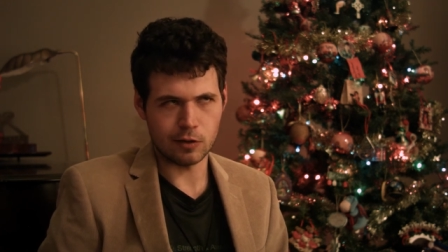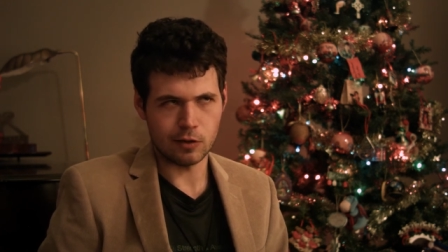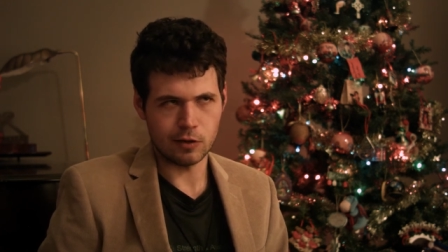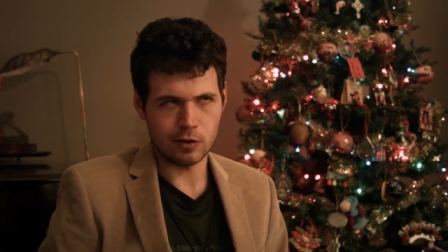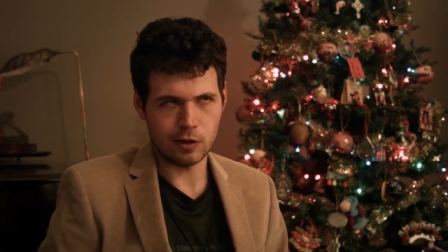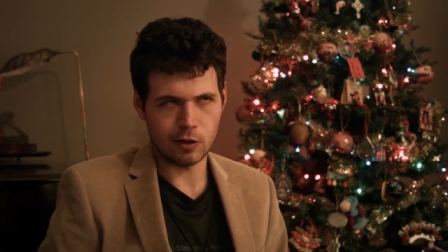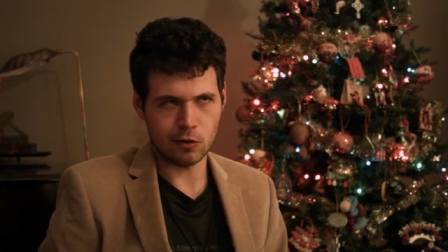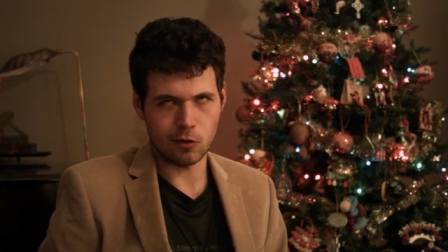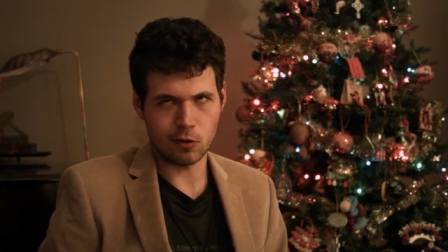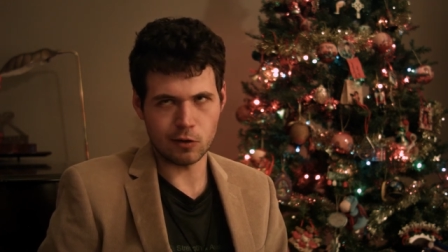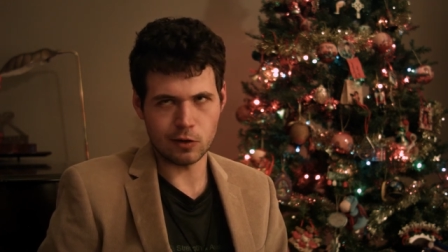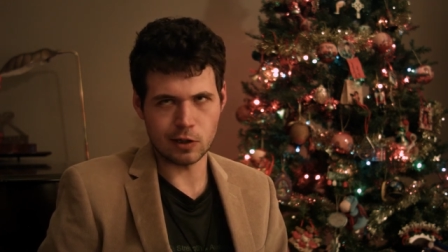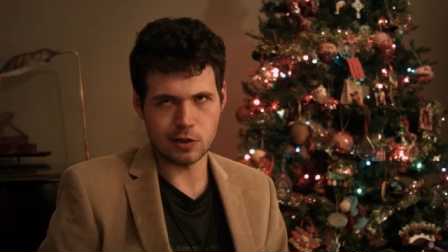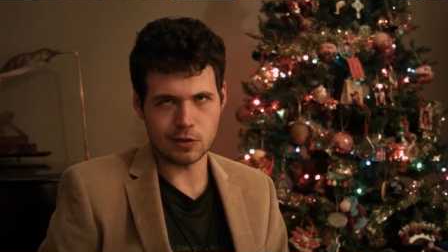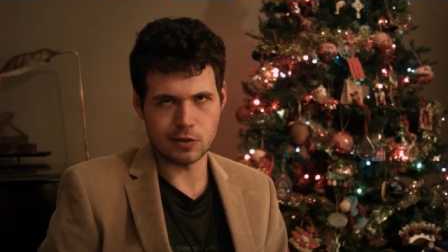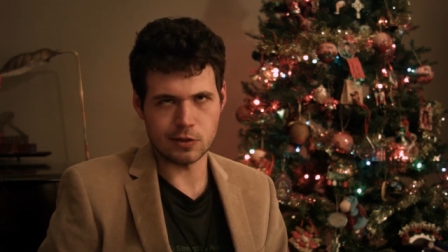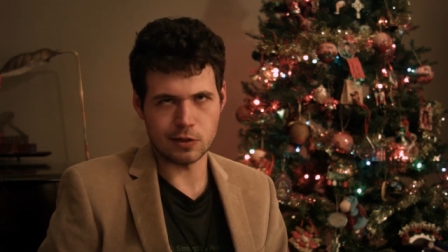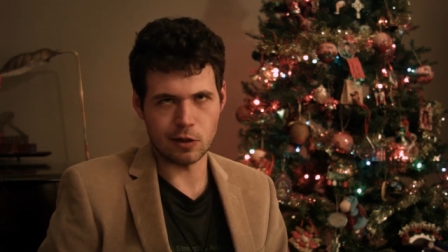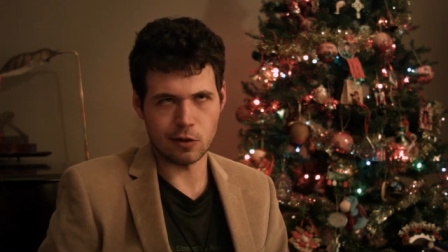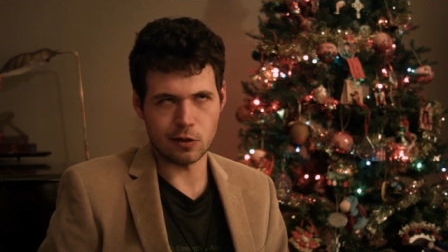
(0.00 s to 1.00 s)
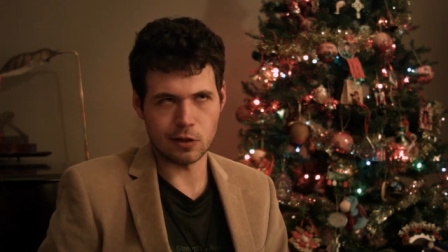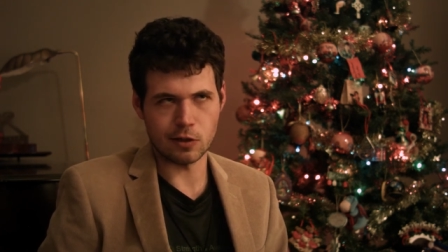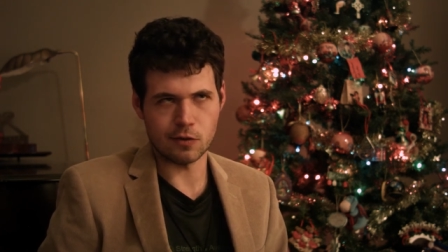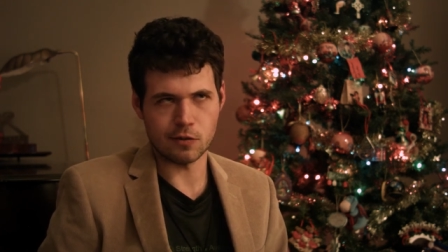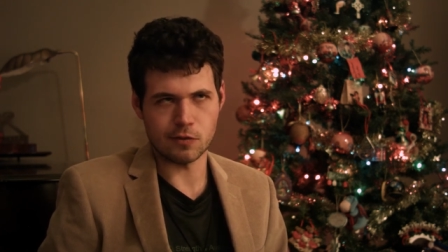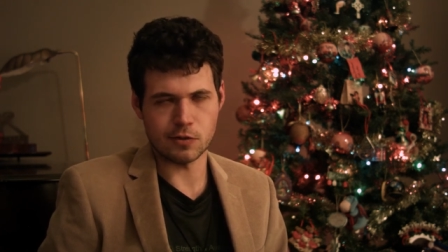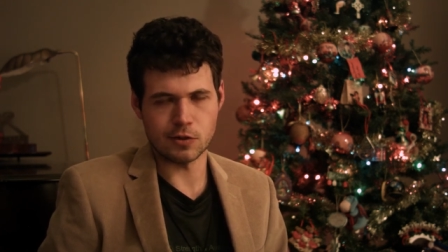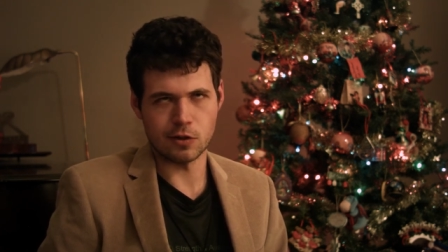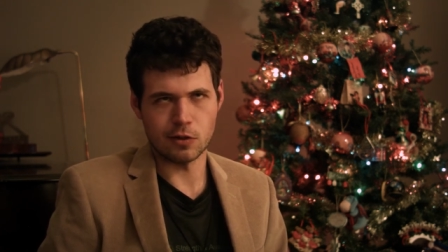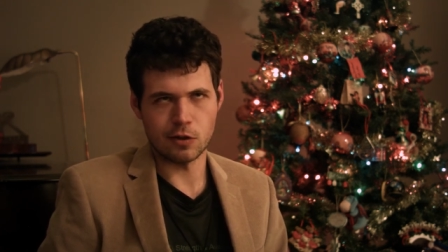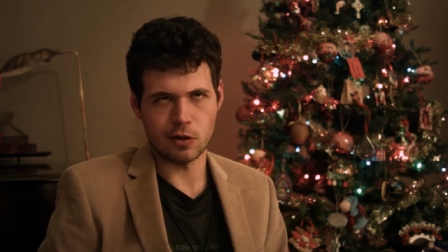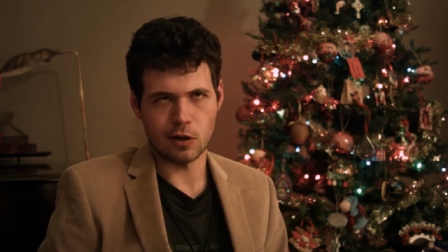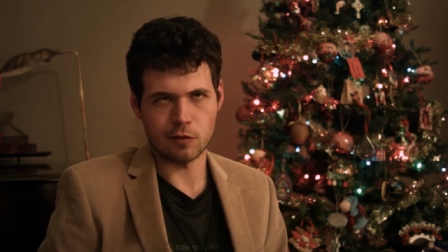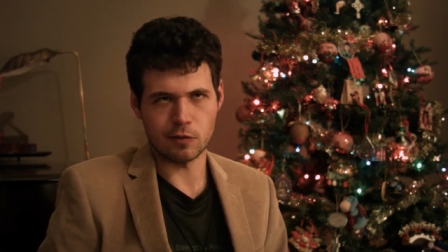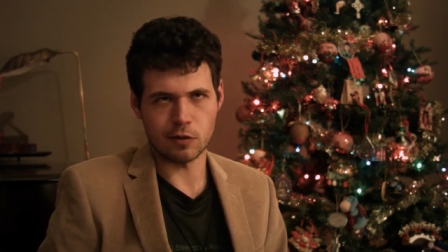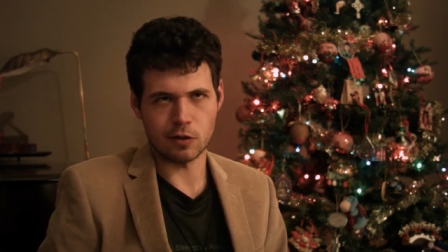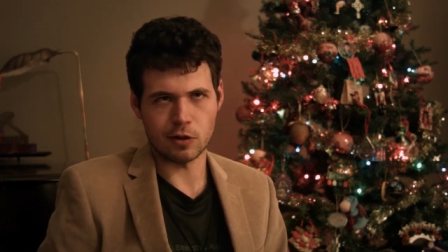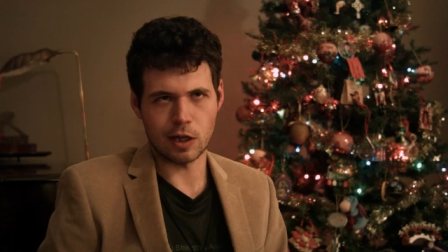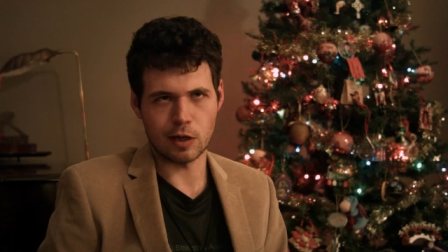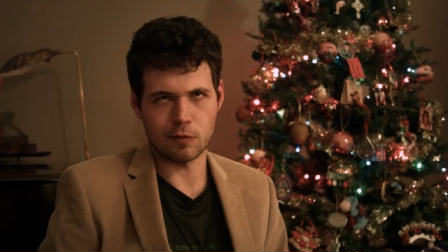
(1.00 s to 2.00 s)
the earliest narratives of
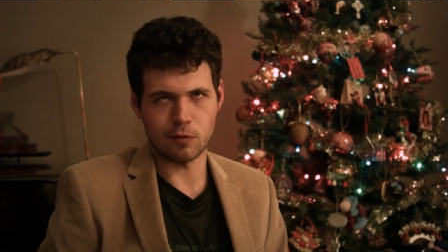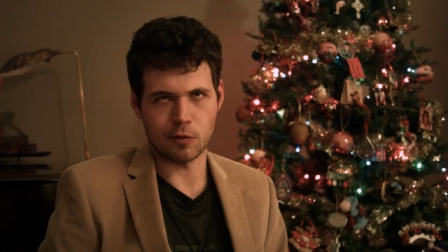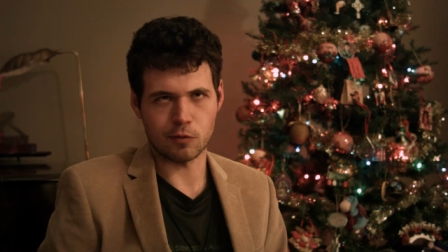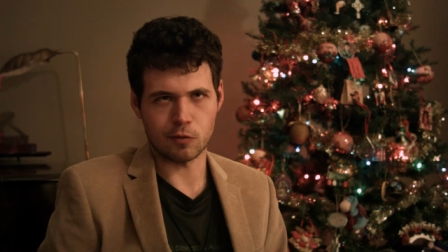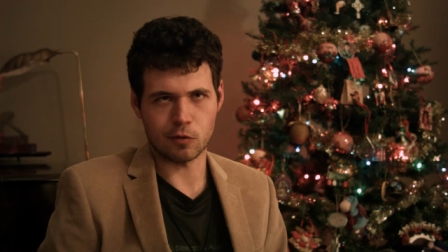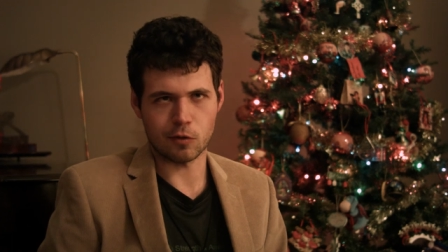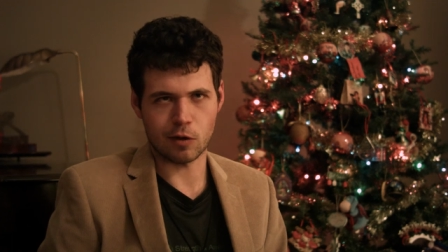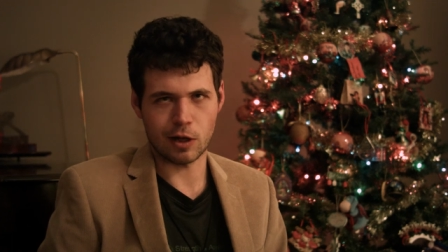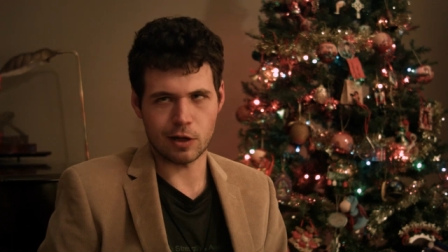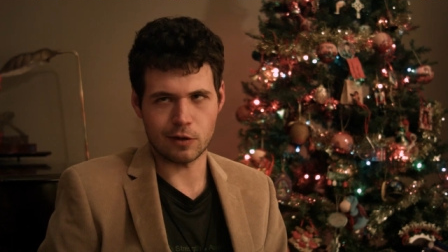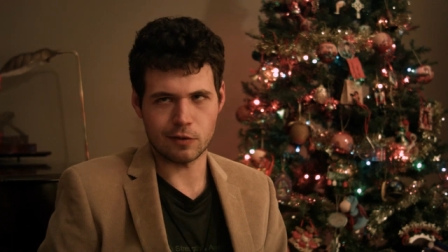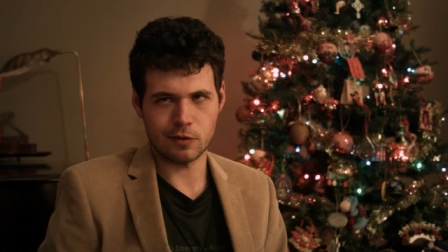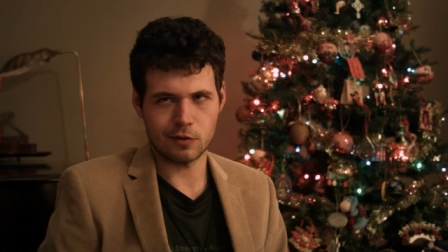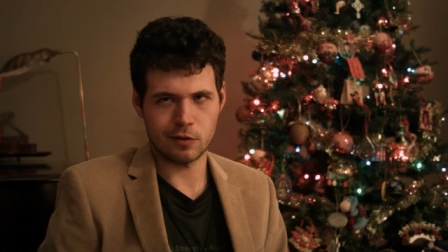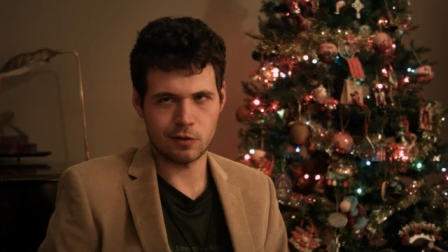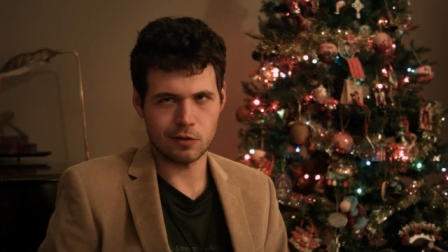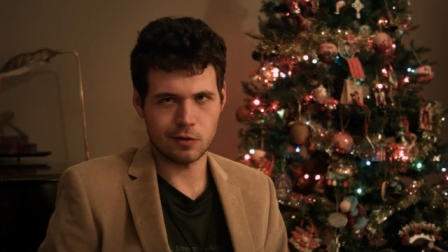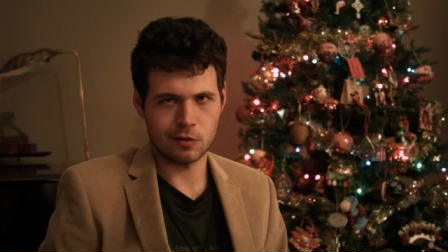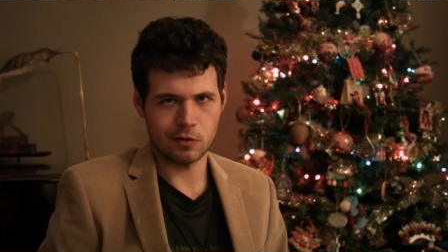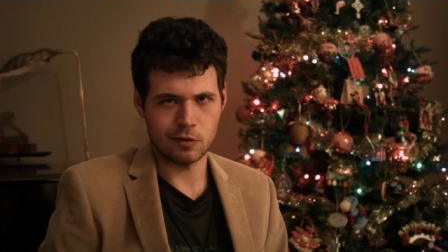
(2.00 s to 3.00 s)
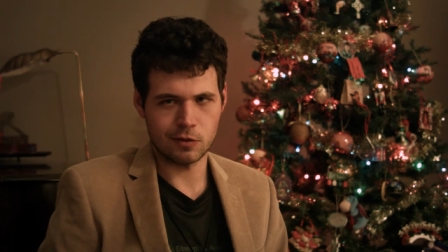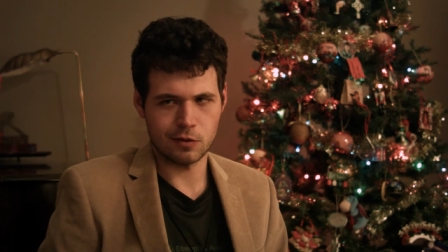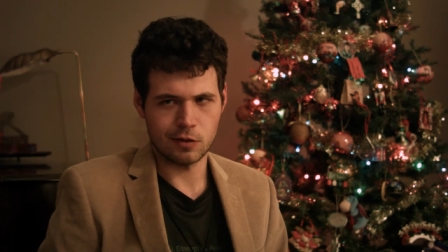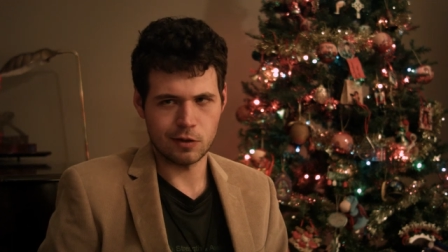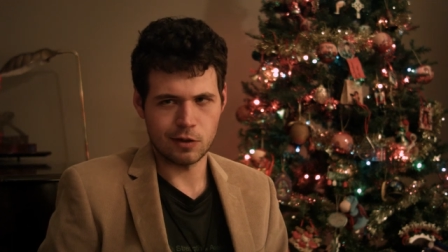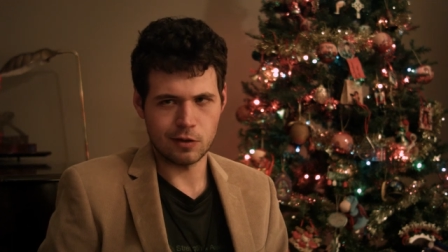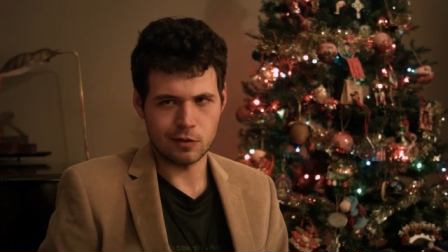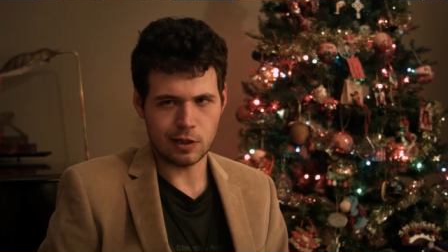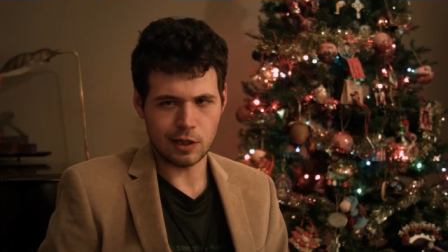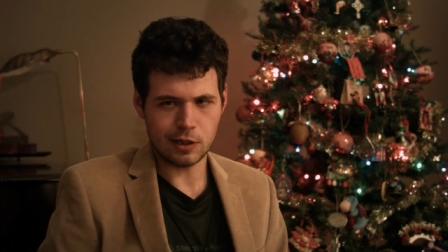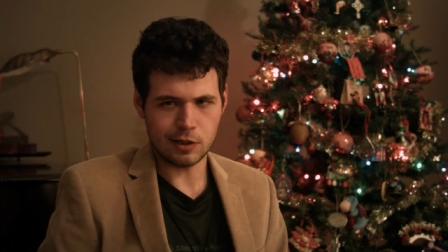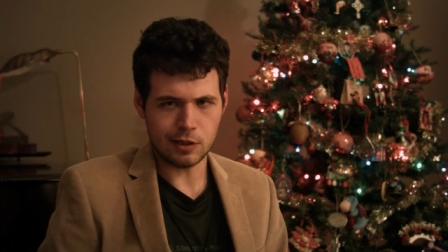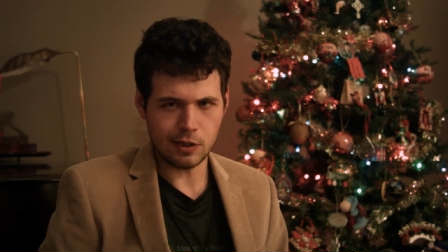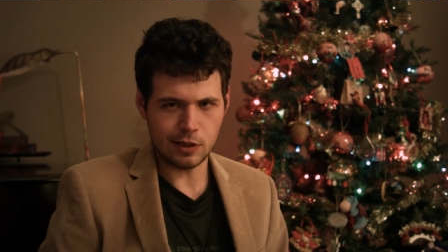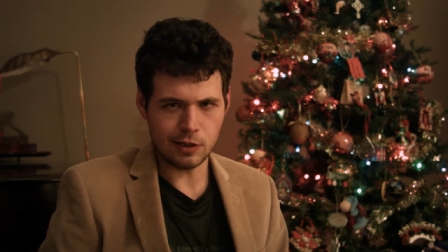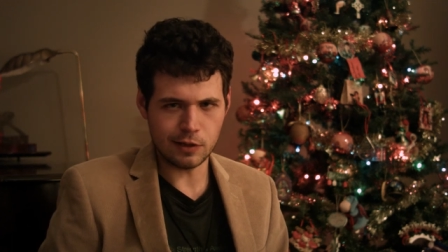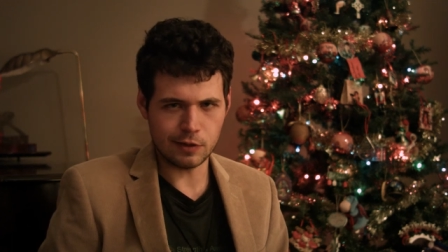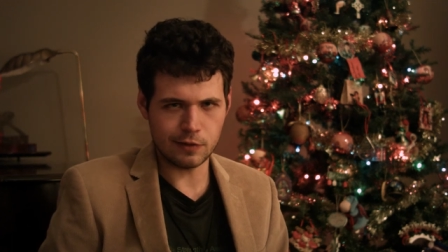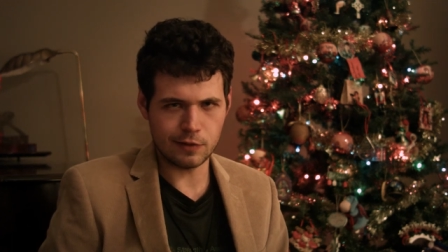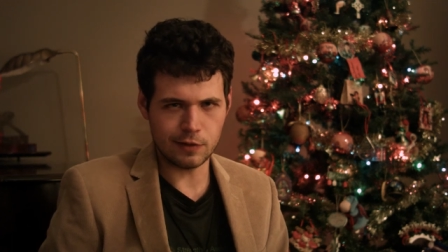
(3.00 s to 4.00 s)
the life of Christ that he
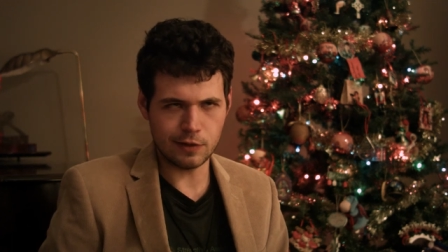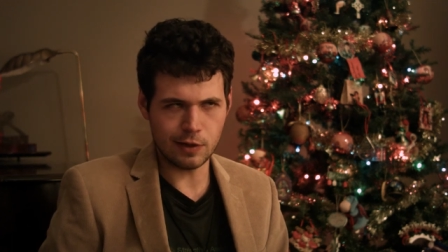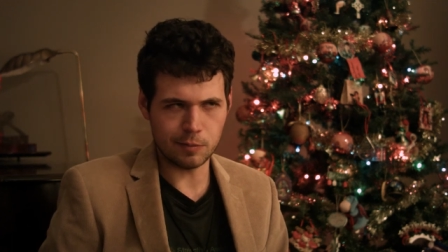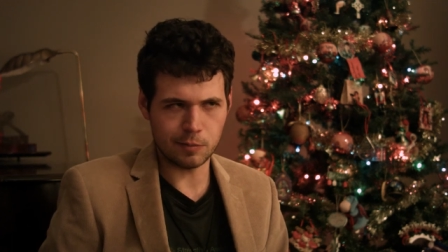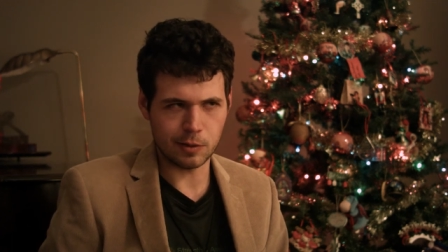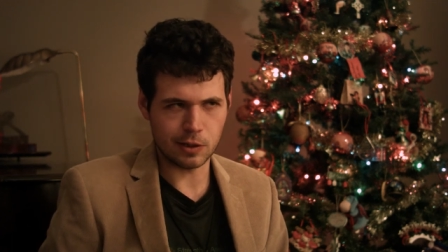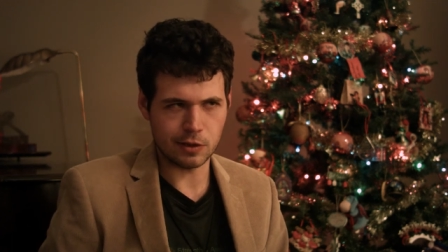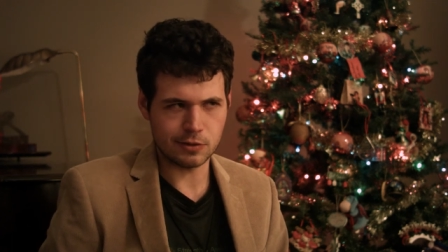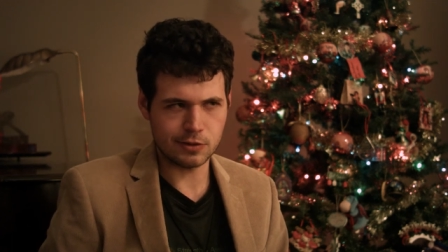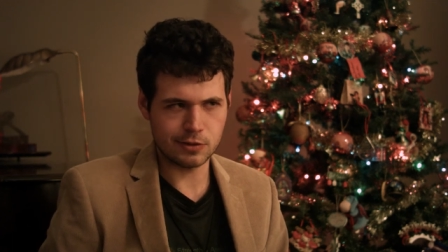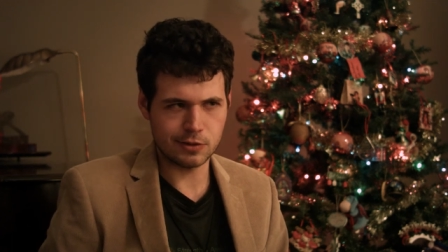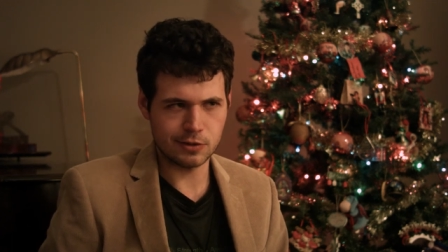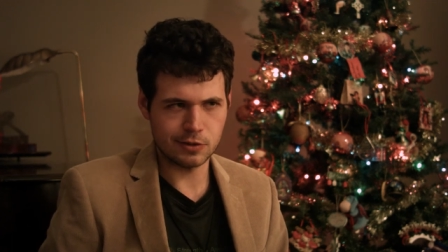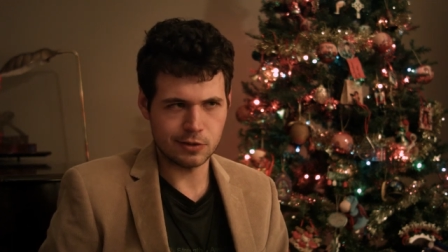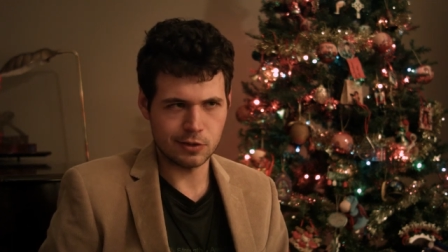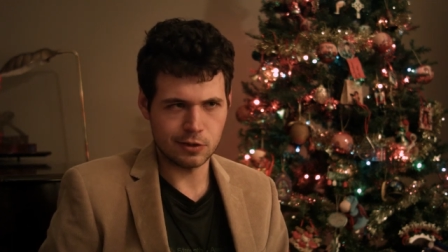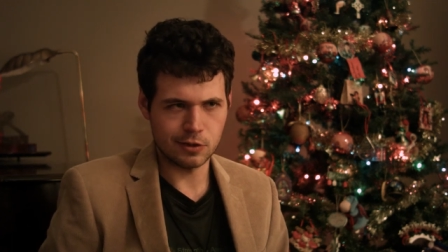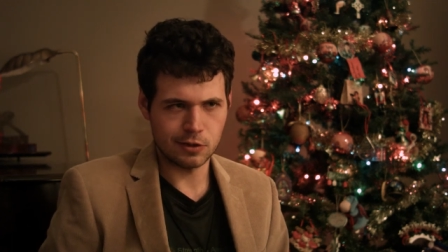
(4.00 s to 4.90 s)
exhibits